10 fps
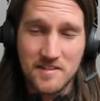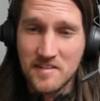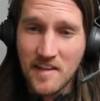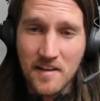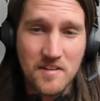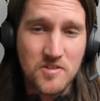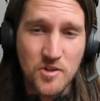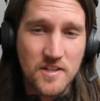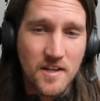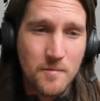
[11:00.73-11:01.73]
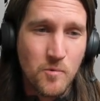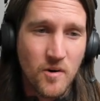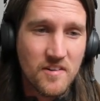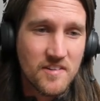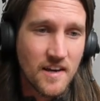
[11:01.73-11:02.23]
just how the string type
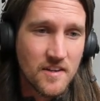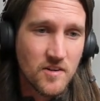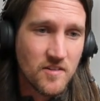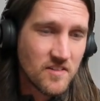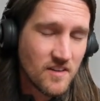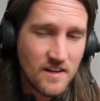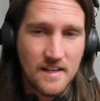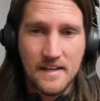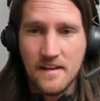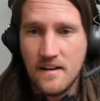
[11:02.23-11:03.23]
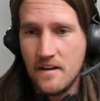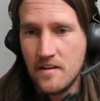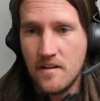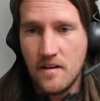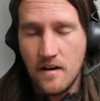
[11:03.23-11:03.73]
works. Now there's
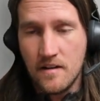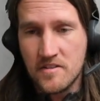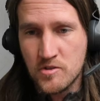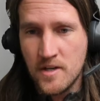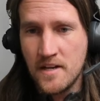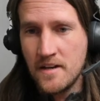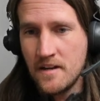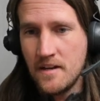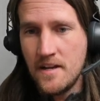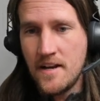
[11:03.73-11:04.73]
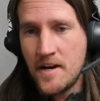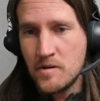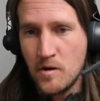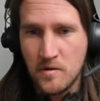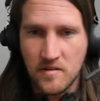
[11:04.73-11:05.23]
string in
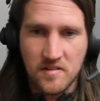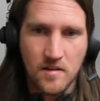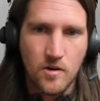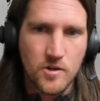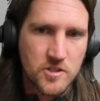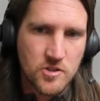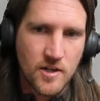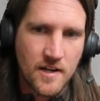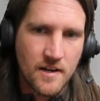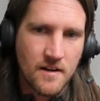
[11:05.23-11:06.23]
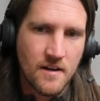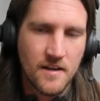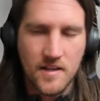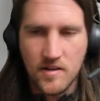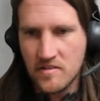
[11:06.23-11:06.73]
Arrow, there's large string,
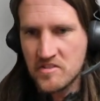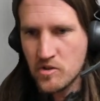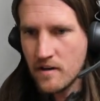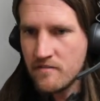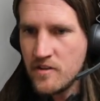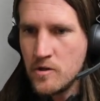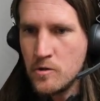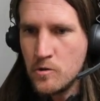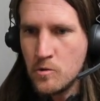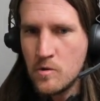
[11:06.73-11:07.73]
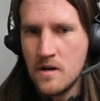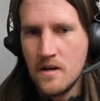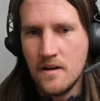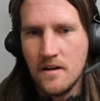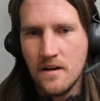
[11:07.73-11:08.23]
there's string view,
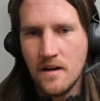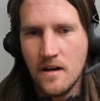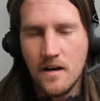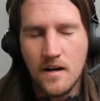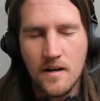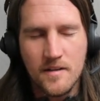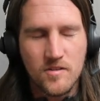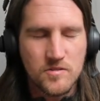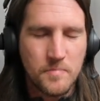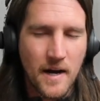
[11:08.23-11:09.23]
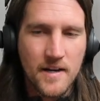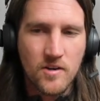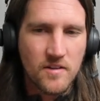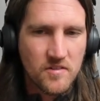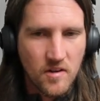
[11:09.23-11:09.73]
there's
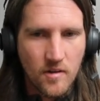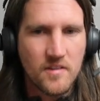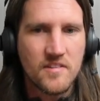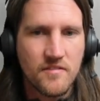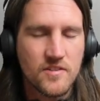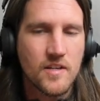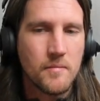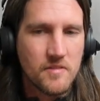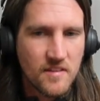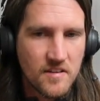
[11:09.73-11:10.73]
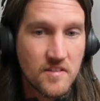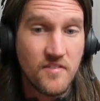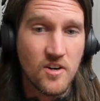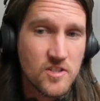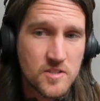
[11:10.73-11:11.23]
binary, there's all these different types. So this is
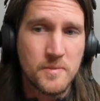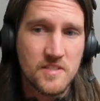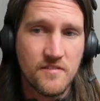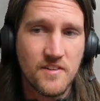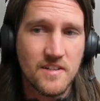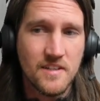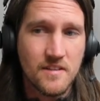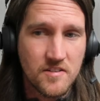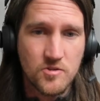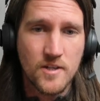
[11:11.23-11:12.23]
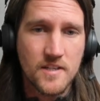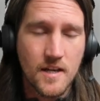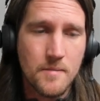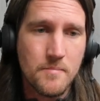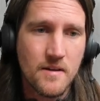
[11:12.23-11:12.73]
very specifically the string
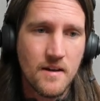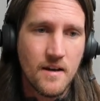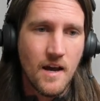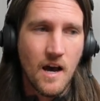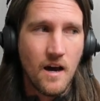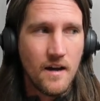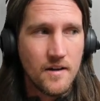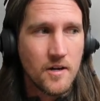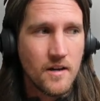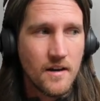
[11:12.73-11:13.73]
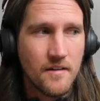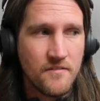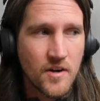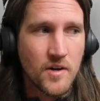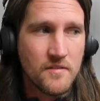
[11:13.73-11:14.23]
type, a
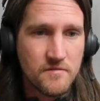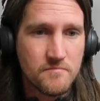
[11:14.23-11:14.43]
very